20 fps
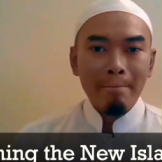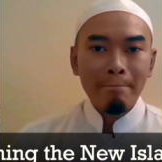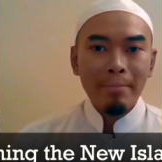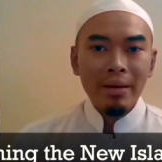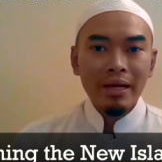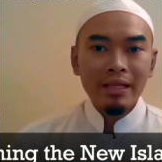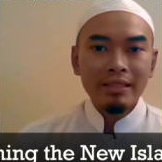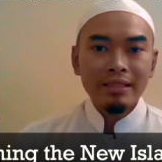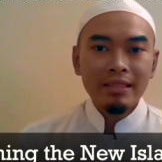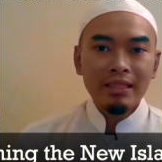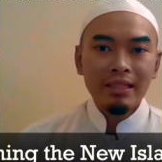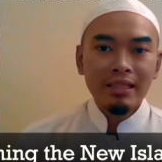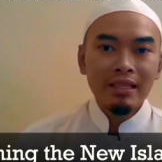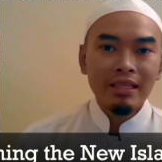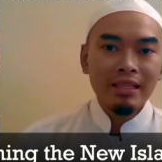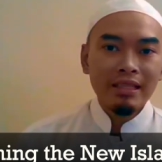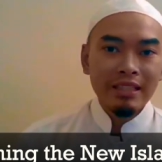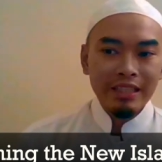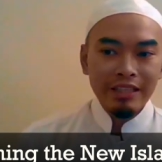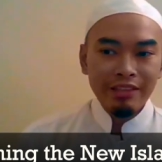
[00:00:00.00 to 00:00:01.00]
But
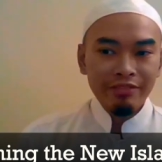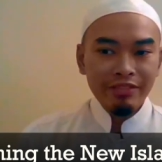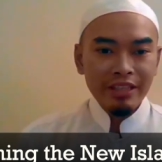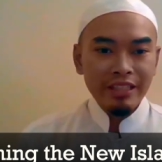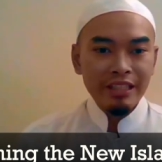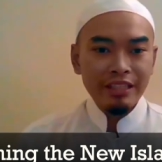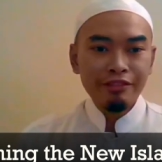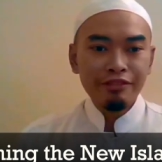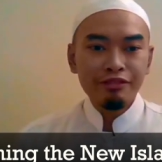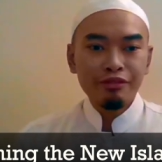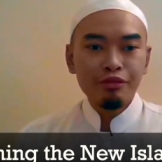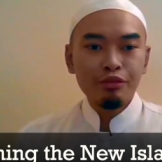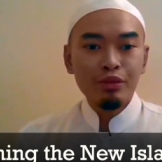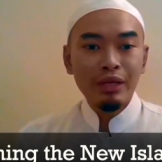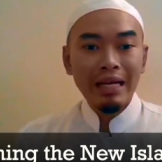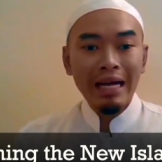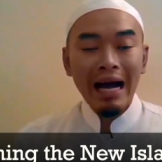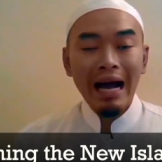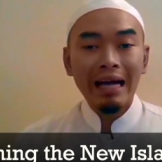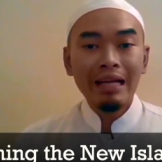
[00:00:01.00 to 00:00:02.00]
even if
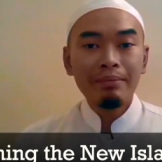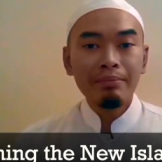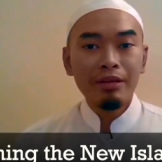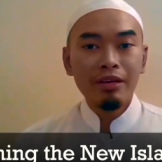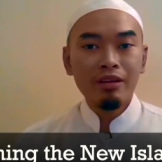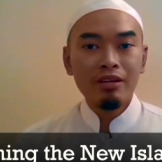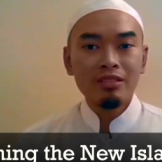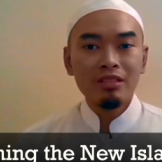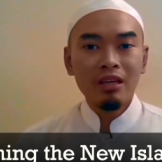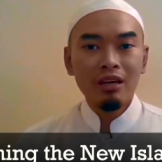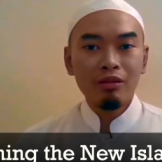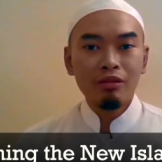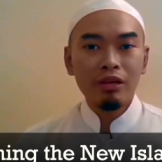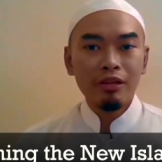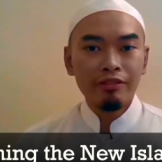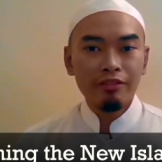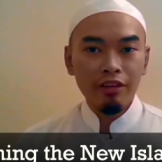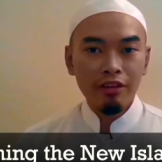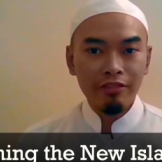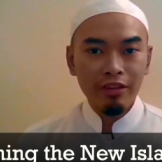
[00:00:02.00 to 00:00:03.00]
we can't, because of
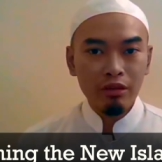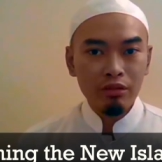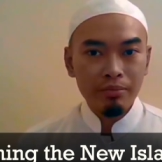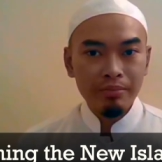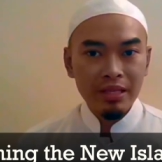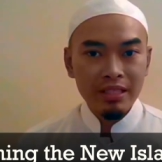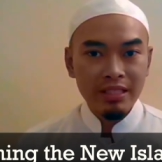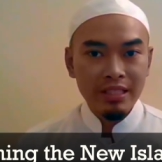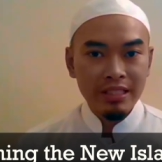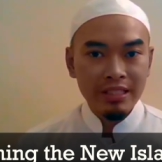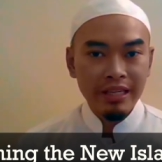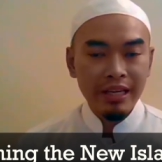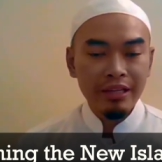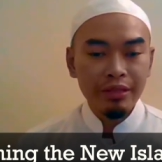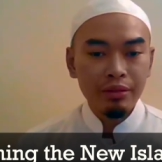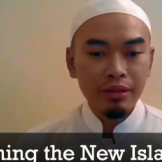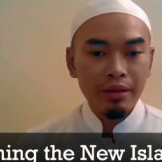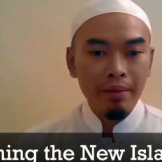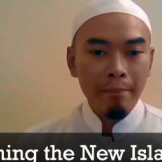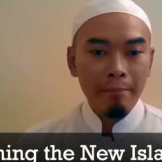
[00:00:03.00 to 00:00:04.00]
our busy
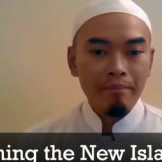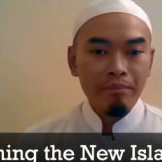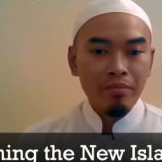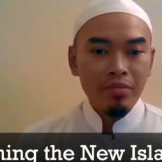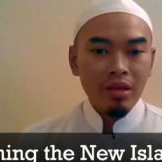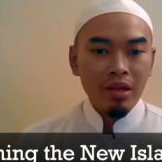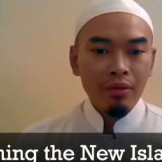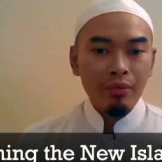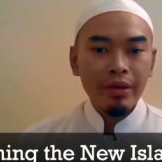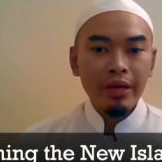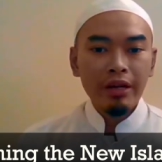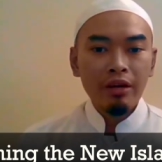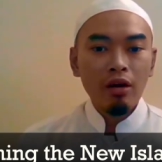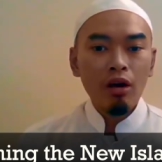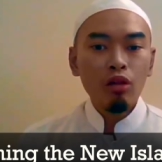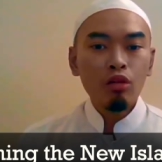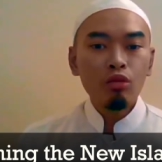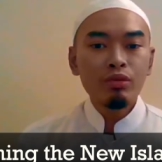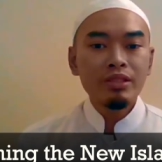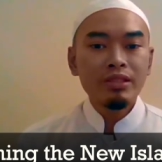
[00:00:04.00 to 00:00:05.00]
schedule, we can
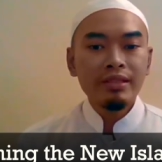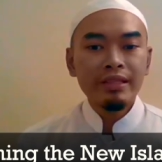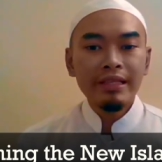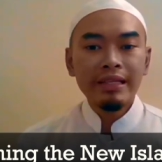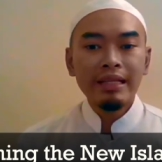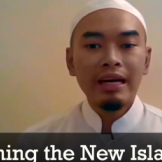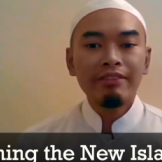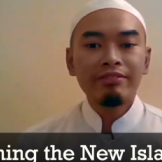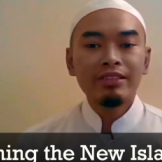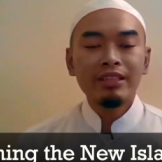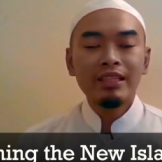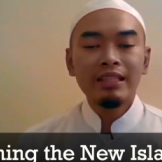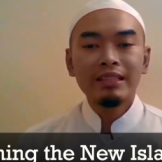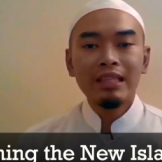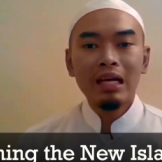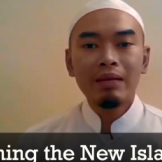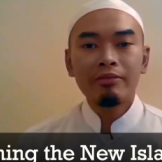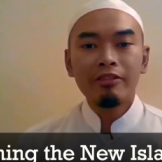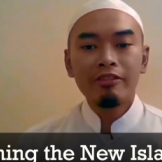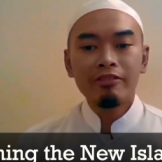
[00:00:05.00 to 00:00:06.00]
always read it after the
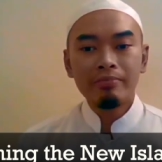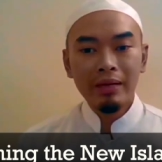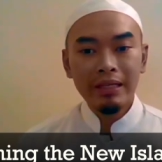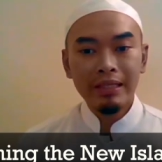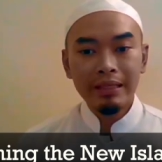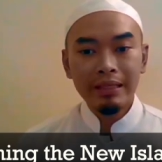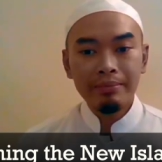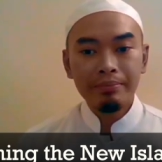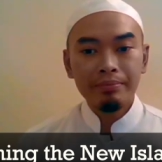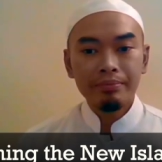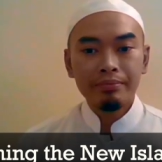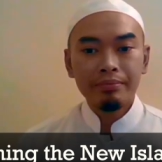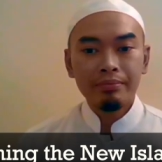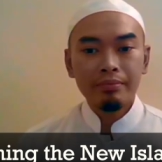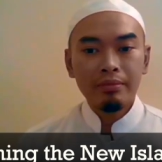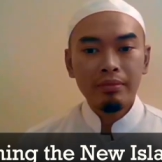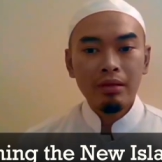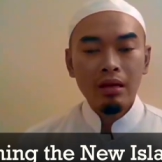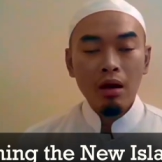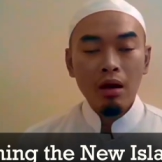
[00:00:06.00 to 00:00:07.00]
time of Maghrib.
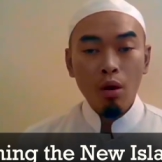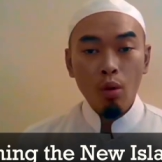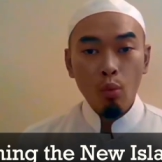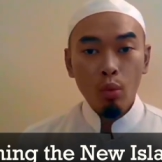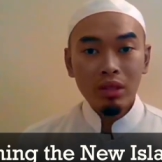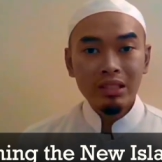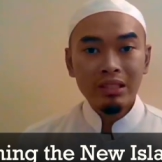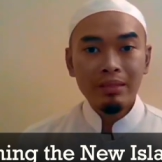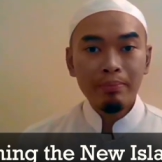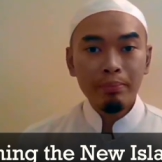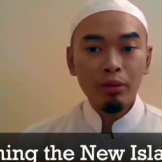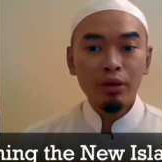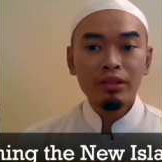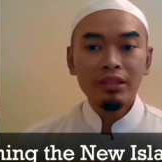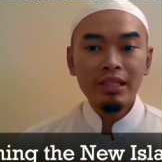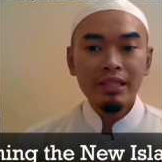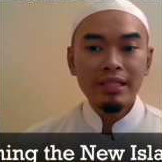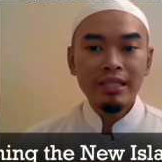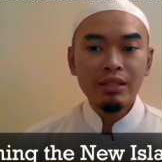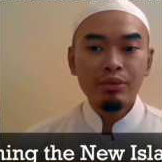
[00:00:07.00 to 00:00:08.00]
What's
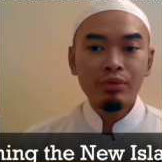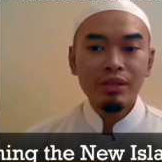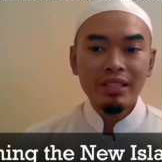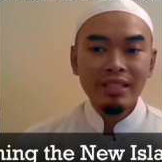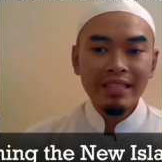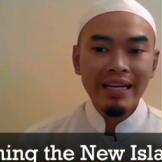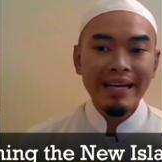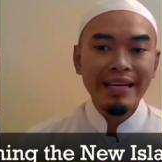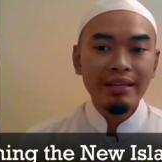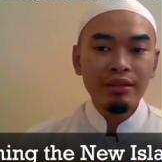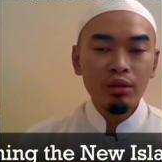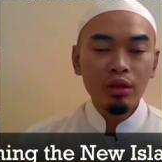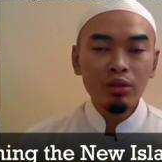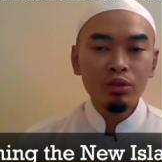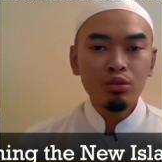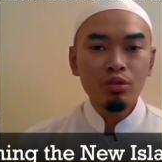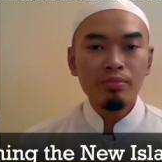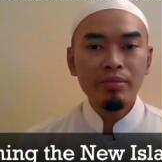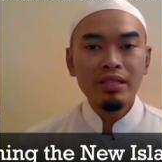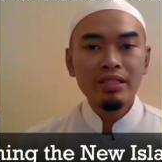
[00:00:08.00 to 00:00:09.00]
important is we try not
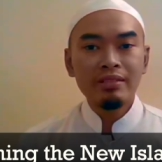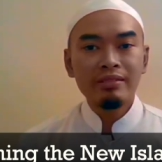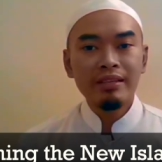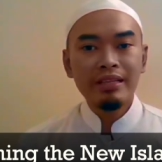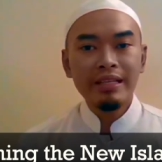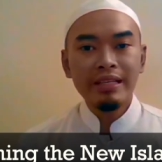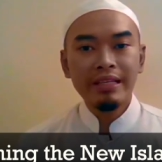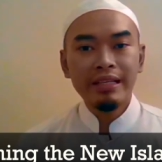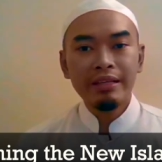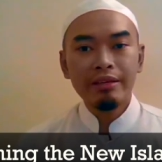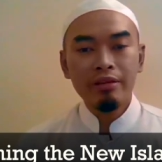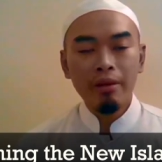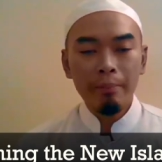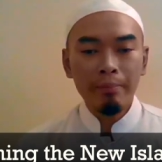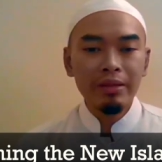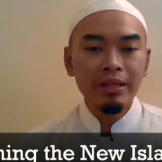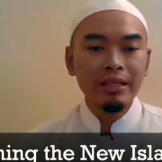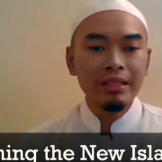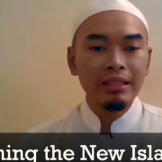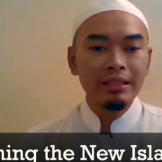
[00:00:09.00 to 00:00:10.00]
to miss reading it
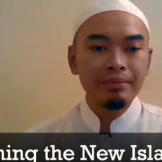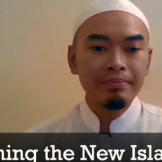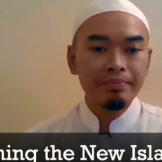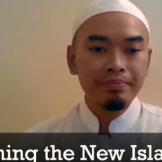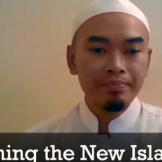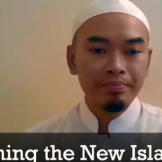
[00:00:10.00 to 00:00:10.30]
completely.